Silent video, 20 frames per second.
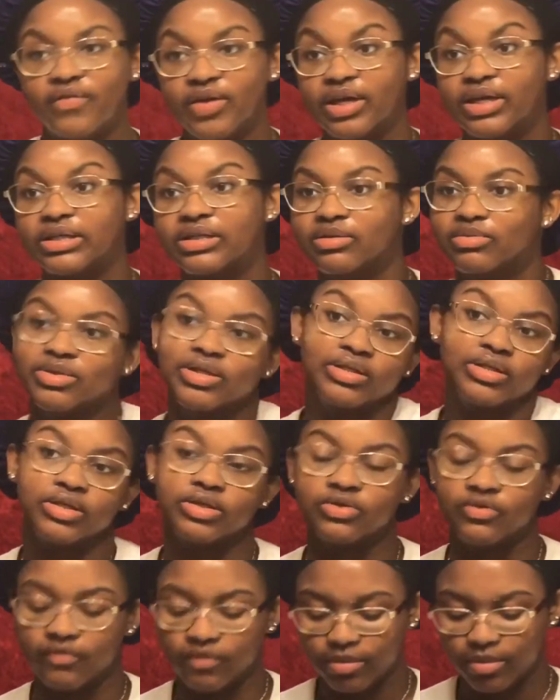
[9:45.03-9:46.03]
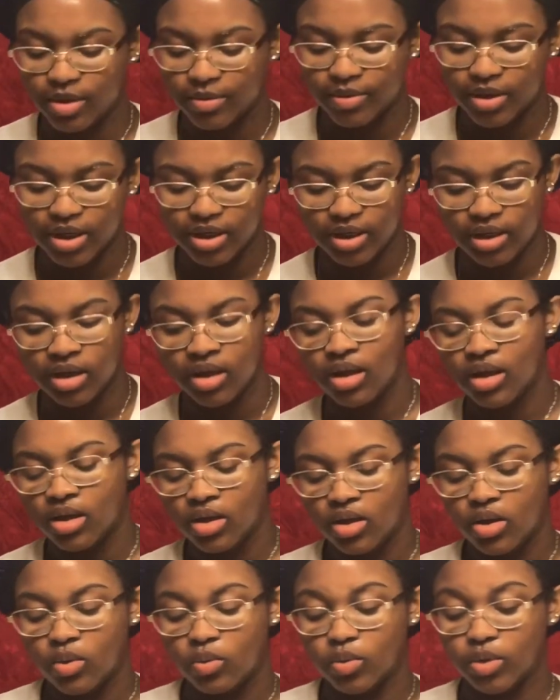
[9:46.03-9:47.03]
face. Sometimes I use it for my body,
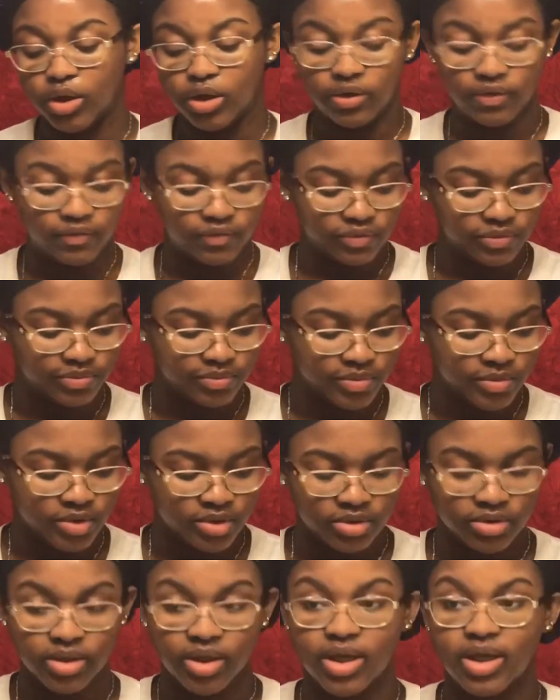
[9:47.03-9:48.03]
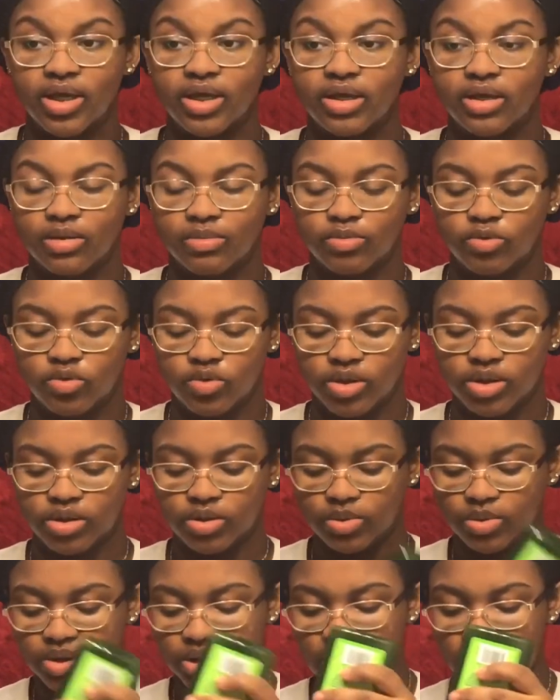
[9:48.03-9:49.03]
whatever. And I'm going
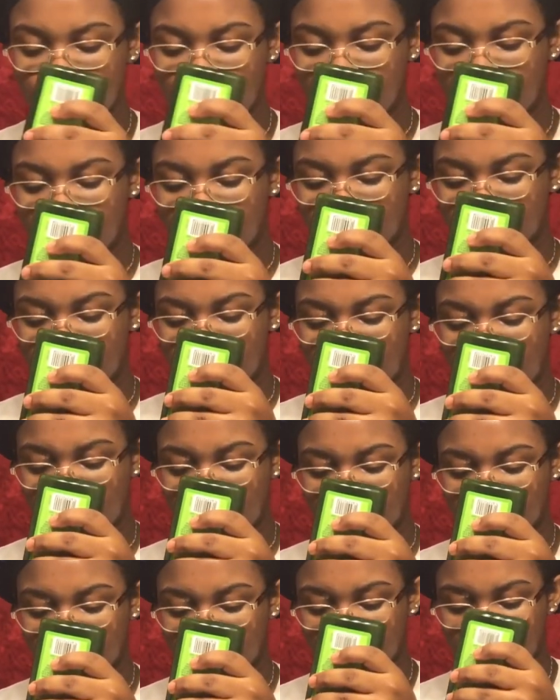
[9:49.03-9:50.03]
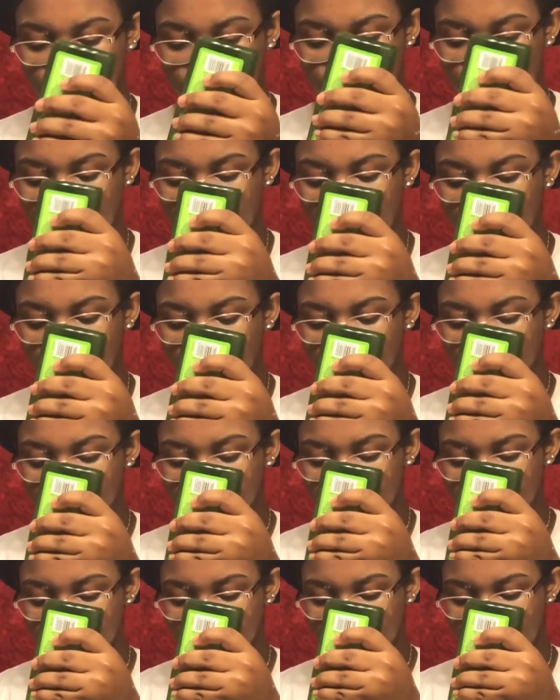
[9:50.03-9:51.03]
to take about a
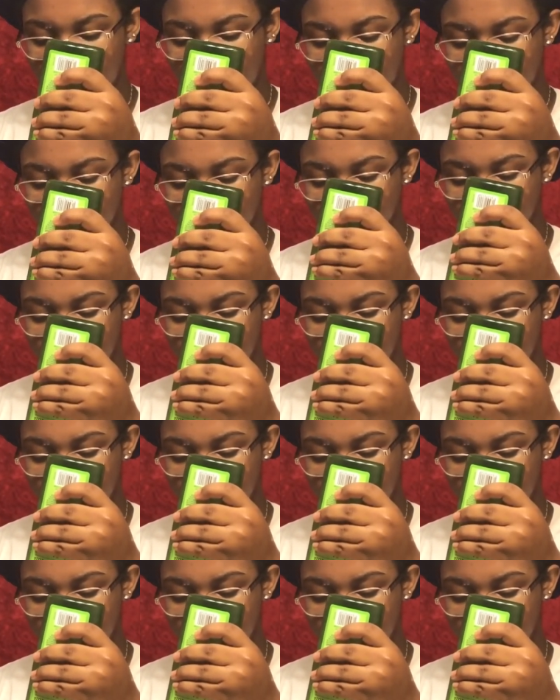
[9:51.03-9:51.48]
quarter size